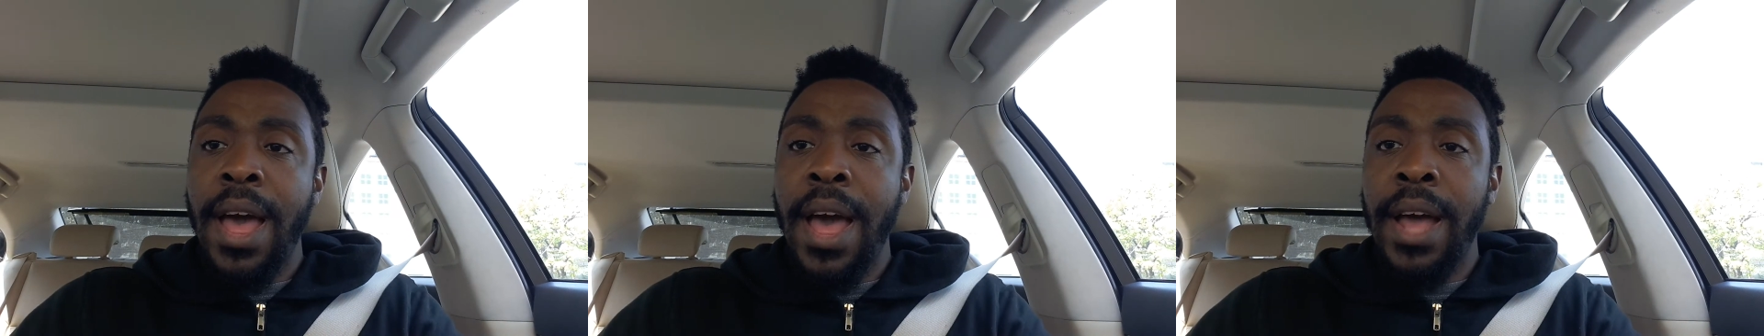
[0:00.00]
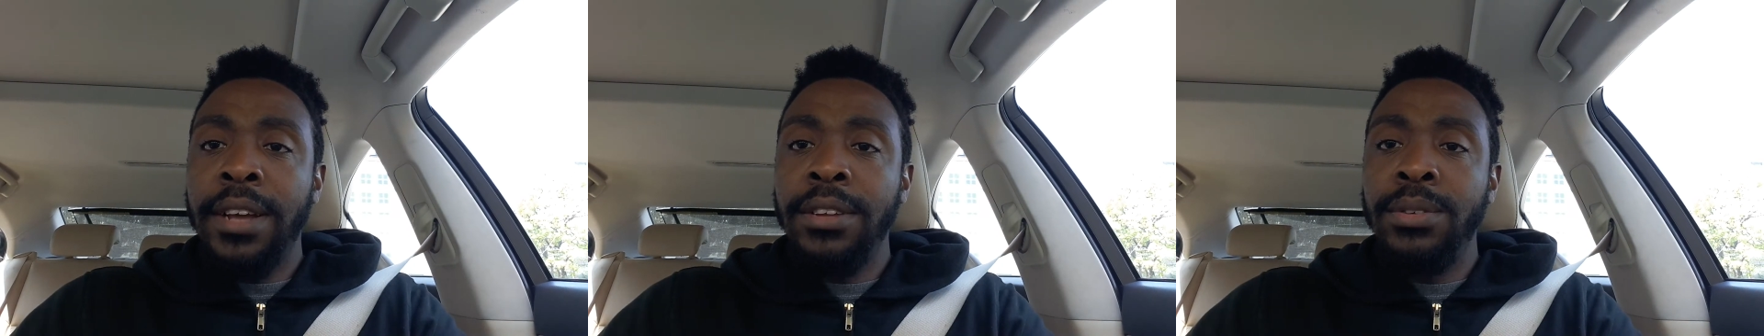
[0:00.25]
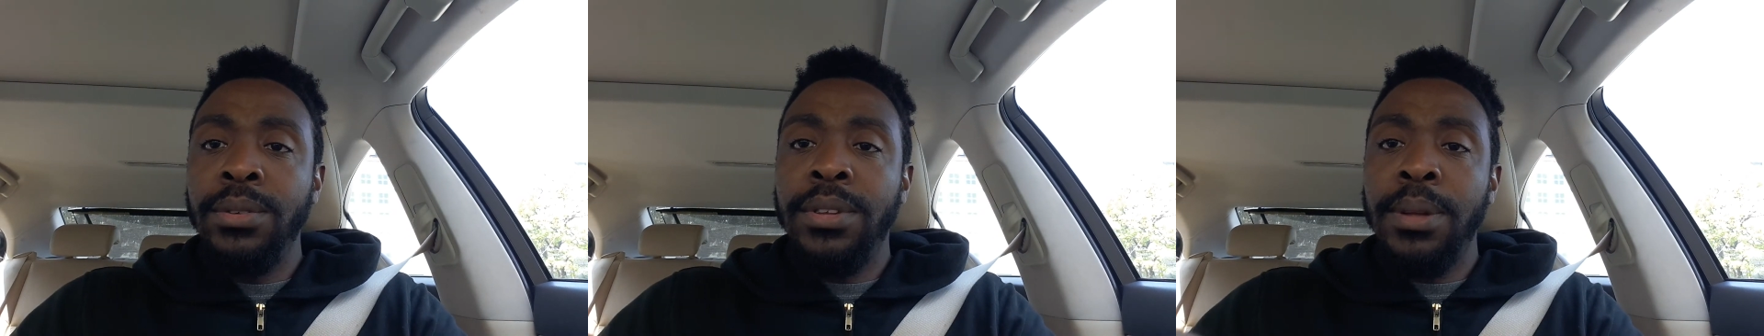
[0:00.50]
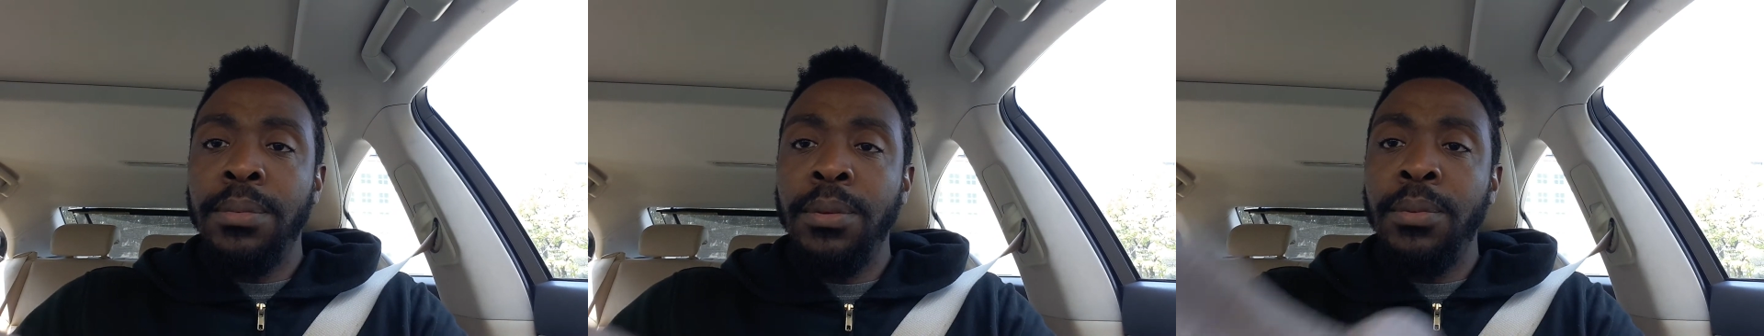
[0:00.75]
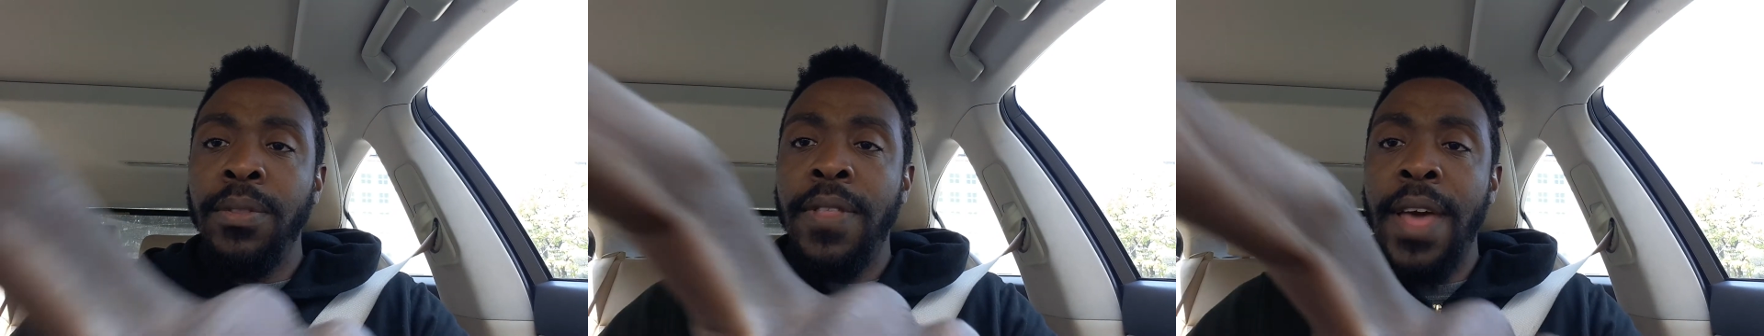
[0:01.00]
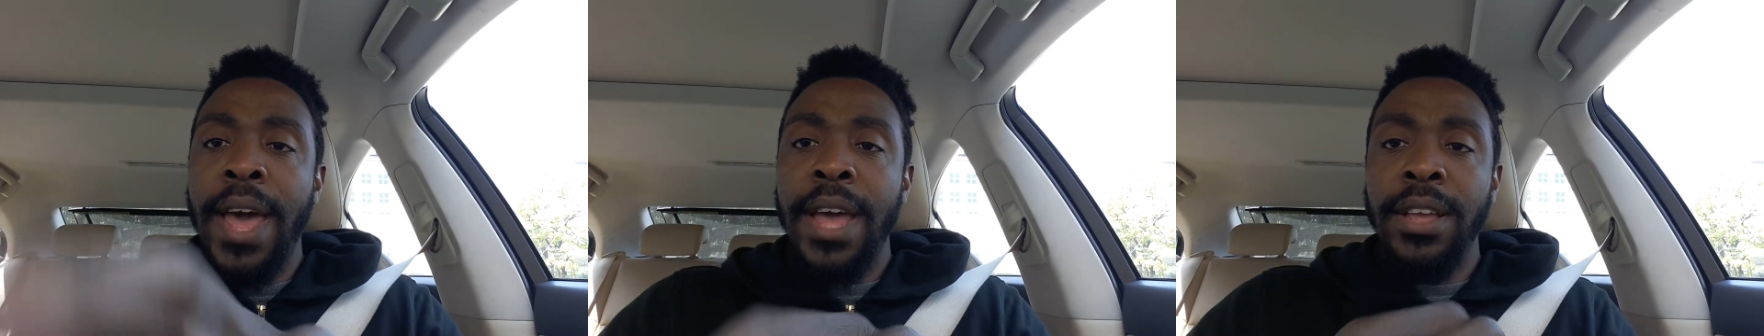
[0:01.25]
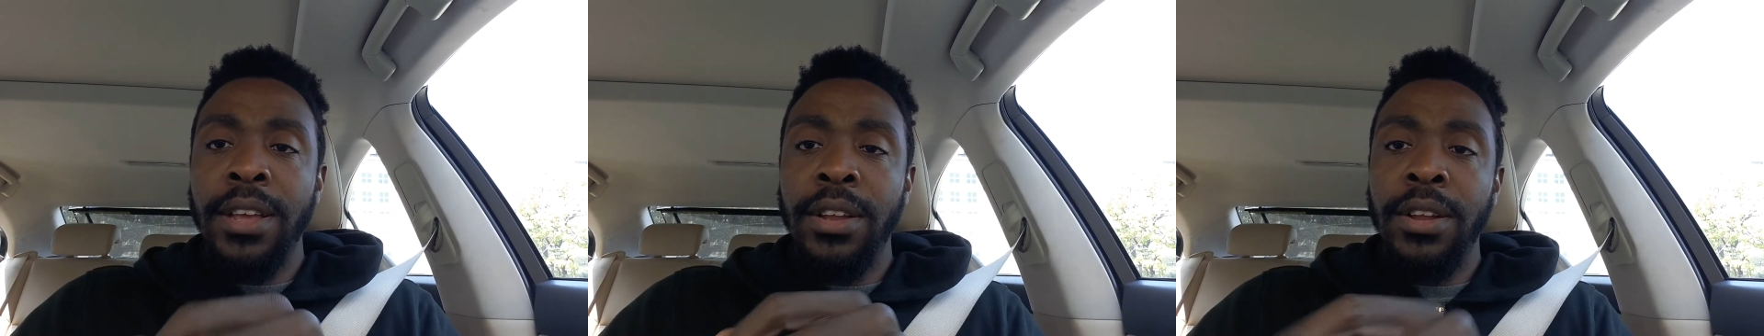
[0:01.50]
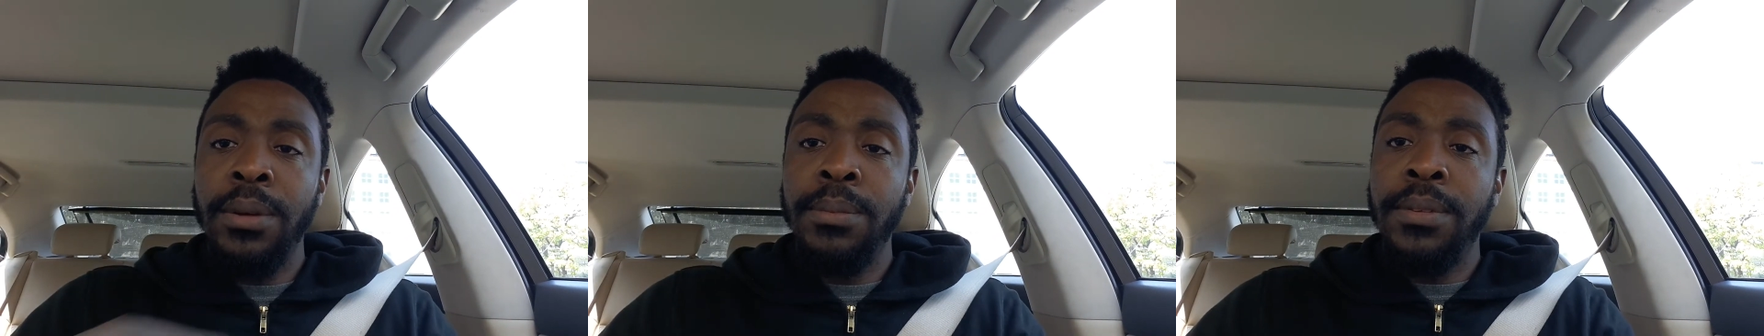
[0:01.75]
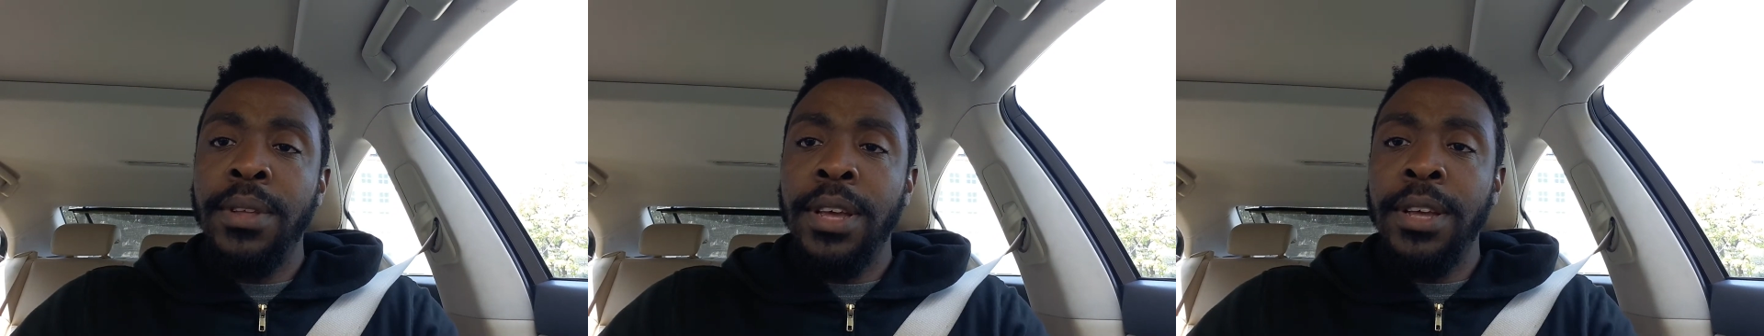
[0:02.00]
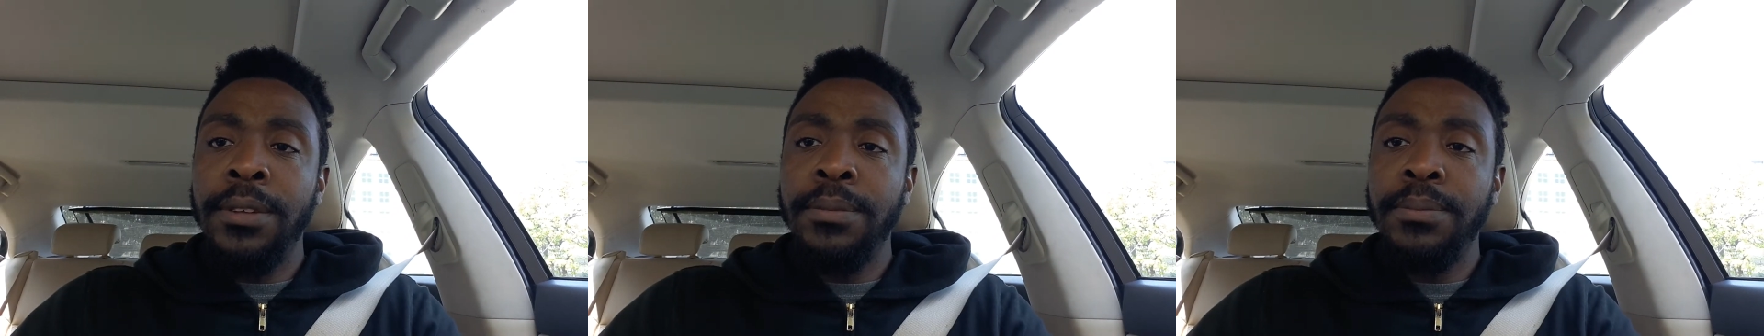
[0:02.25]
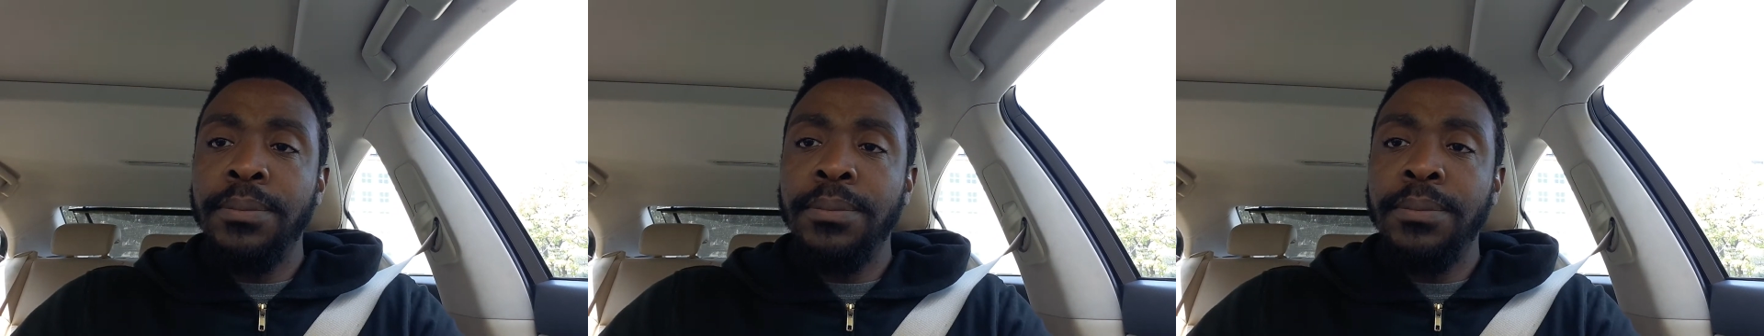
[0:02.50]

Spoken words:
I could do something with that. You know what I'm saying?